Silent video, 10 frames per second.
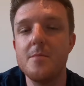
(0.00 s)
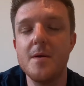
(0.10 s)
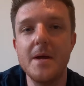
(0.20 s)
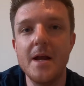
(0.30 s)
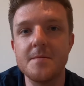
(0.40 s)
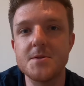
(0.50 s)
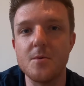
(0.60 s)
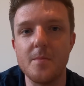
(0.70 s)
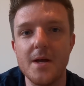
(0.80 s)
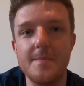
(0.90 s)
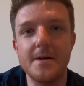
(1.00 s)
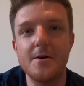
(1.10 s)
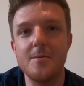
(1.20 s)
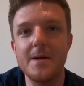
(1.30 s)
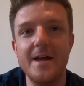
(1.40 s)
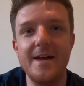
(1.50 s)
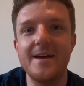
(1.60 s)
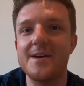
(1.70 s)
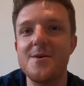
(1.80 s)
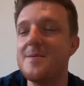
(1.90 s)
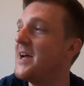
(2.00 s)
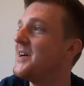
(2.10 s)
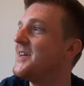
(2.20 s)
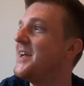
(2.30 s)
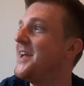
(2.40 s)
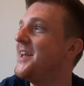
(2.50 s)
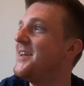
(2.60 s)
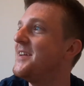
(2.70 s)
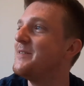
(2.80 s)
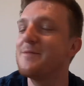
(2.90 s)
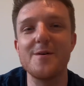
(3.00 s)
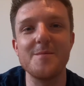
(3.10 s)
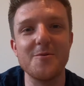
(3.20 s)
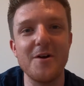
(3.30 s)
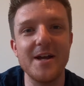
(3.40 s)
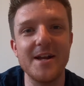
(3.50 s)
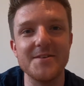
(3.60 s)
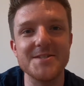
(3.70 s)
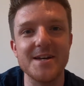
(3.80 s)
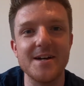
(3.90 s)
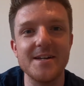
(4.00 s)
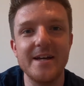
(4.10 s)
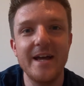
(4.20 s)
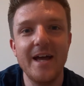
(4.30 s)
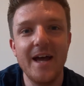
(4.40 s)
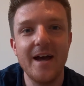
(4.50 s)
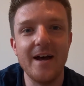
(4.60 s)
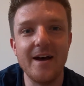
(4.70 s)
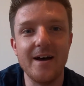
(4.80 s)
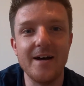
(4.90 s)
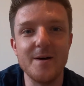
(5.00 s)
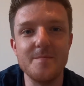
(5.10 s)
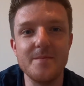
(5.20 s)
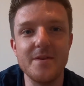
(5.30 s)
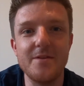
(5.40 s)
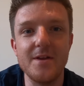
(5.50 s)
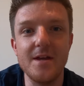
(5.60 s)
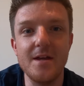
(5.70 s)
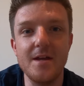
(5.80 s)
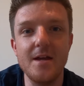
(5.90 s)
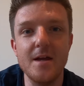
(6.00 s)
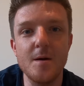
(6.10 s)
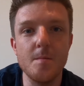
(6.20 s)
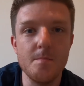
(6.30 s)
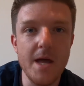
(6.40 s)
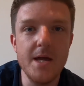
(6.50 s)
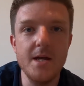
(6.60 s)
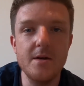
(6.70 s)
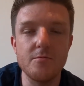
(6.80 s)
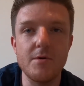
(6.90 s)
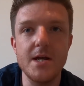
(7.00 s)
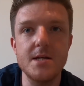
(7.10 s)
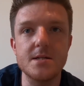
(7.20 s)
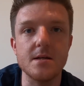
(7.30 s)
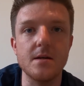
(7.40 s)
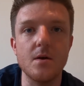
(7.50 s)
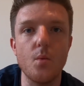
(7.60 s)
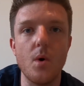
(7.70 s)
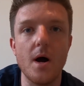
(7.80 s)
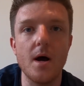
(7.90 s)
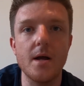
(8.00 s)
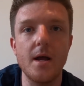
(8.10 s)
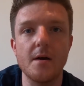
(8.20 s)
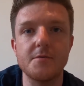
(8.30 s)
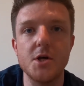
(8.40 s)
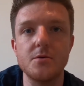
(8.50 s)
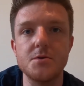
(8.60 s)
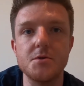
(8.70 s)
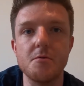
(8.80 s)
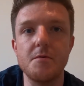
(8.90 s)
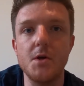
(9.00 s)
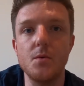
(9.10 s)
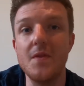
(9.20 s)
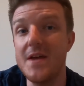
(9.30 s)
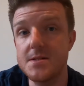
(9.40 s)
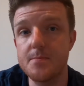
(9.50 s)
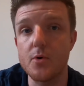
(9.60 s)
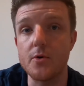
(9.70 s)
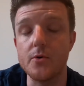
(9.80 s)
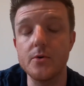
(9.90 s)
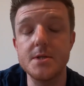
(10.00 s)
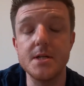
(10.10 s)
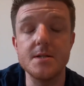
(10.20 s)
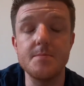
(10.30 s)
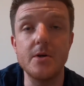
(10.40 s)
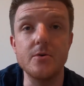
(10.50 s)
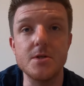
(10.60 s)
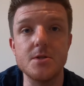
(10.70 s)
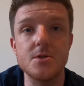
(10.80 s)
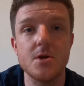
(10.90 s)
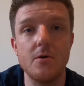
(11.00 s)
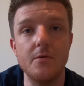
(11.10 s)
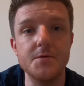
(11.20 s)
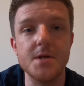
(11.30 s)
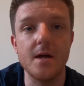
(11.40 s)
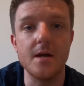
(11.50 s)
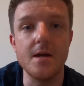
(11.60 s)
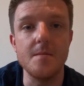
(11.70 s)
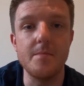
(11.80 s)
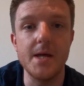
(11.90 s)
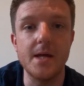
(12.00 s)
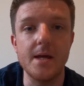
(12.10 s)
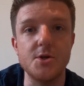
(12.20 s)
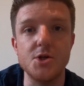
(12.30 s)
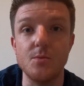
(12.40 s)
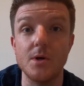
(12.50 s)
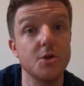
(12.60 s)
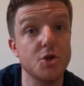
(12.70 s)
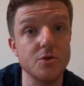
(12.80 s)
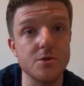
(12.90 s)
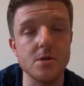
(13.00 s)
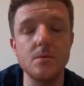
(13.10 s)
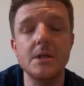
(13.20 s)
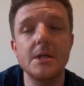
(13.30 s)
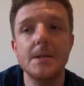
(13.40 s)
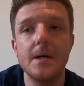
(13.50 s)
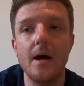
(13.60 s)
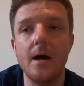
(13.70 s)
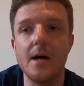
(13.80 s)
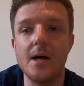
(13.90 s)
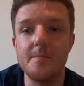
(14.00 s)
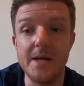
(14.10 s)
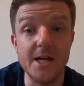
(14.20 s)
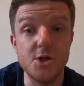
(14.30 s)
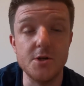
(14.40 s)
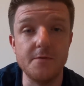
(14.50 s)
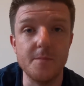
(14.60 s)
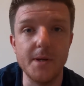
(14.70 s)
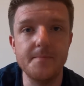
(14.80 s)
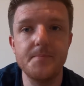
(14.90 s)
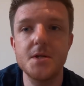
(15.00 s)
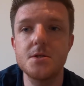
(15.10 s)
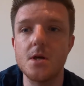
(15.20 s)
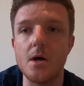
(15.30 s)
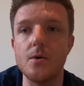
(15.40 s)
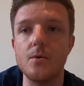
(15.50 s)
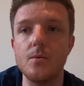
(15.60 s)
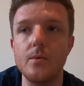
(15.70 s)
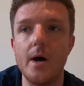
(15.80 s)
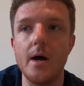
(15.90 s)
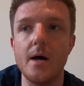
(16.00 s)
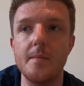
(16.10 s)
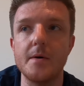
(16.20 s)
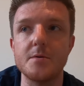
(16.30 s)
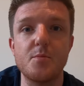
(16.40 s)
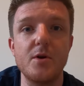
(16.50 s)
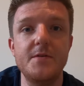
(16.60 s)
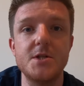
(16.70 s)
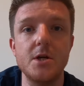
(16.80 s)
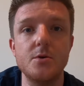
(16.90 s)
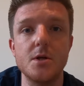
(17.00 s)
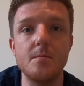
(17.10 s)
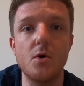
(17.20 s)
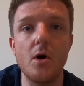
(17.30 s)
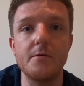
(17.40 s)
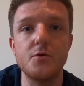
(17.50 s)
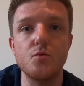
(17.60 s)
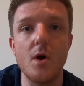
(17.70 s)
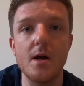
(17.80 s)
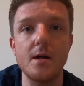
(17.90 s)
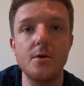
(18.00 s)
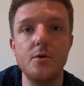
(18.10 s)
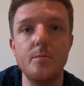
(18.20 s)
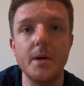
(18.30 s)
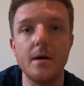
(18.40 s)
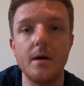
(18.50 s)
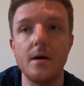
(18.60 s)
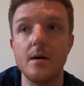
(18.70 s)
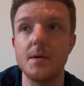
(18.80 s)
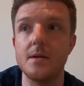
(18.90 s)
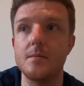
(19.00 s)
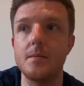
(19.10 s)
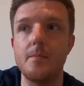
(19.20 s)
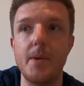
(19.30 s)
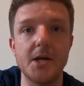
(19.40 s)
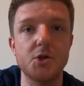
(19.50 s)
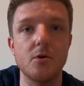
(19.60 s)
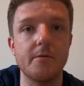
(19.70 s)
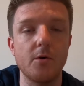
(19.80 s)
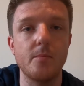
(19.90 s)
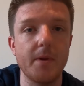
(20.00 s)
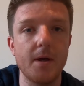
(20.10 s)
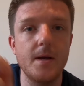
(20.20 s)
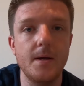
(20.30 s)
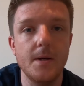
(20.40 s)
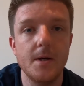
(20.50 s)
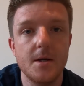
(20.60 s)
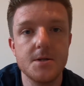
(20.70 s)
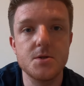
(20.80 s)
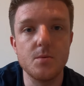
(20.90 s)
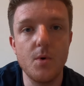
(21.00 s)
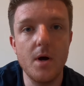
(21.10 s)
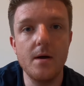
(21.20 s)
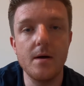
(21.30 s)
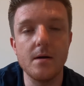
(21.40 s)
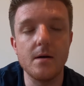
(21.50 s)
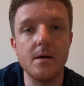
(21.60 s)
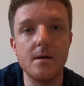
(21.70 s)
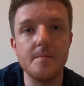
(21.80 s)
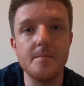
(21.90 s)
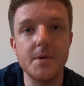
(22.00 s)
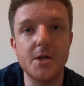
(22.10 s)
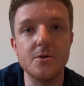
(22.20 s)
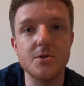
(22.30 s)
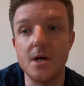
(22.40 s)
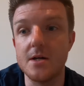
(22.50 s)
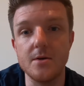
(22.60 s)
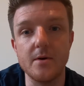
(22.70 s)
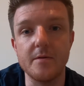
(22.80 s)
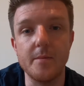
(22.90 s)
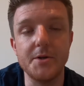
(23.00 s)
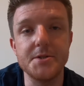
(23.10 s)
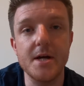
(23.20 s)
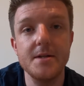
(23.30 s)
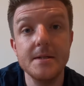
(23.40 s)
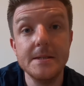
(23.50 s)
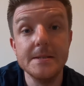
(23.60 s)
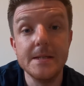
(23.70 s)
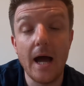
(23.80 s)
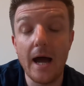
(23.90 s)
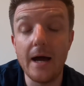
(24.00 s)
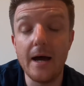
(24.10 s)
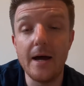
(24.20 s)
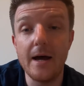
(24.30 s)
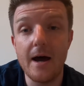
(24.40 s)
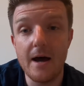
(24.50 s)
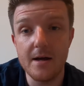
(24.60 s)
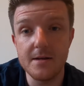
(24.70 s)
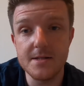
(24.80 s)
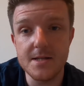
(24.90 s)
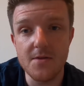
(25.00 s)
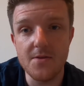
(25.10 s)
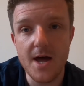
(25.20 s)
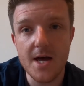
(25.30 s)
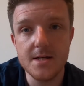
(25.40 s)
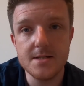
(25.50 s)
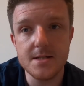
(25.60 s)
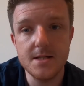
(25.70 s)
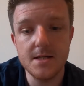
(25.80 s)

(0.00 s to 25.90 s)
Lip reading: me being an absolute baby and coming in from the rain outside, the main reason why I've chosen to review this product is because it solves a big issue. Well, it should do. A big issue for me. So I was previously using a muck-off dry lube, and there will be a picture of it up there somewhere, because I don't have the bottle to hand. And that